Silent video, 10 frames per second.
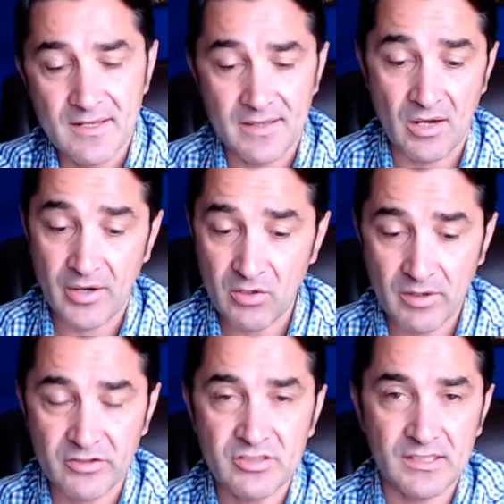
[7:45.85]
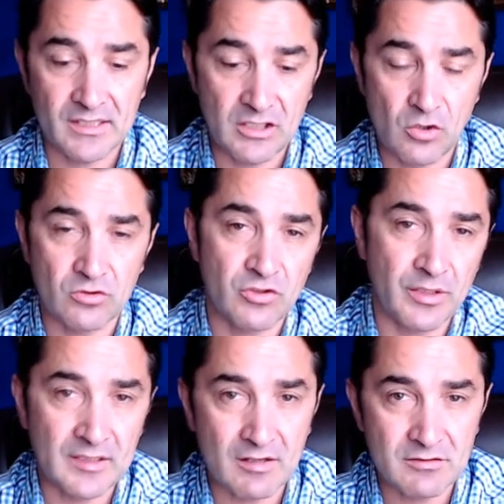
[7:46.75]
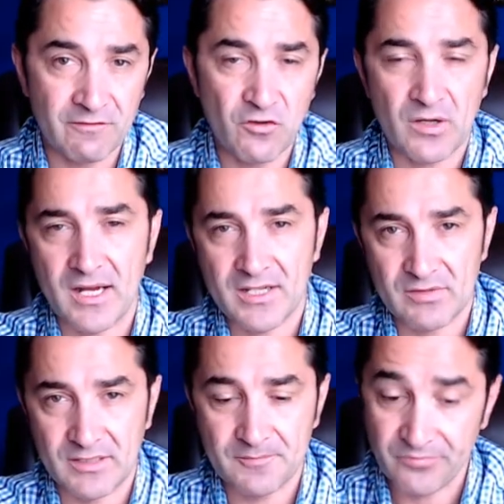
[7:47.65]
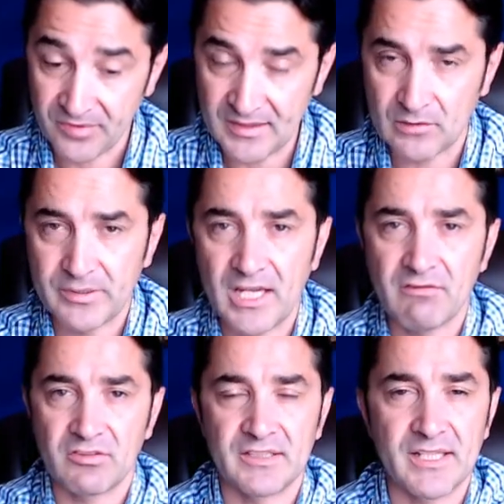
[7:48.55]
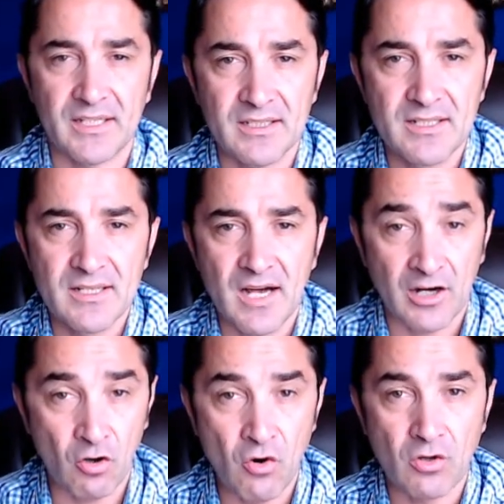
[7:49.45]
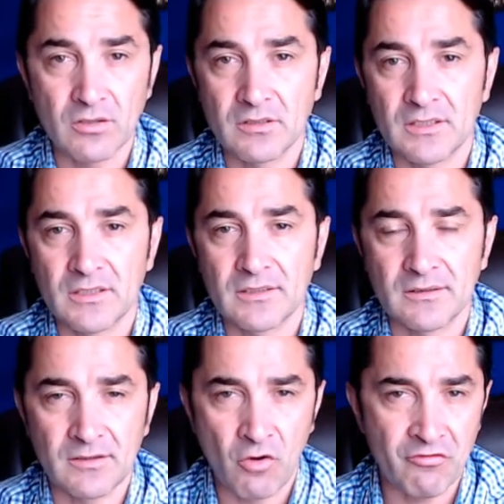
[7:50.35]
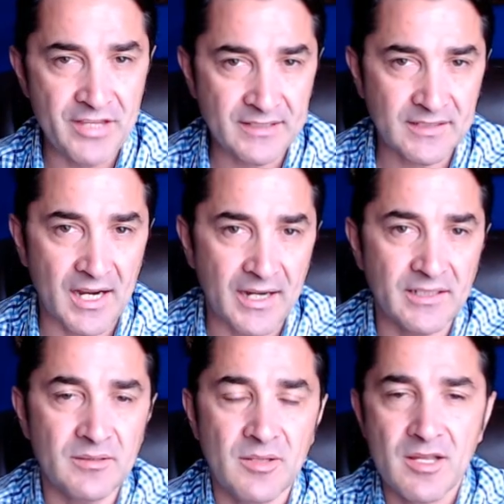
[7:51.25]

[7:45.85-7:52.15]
Now, I don't want to say that those 3,400 that we have over there are all of that kind,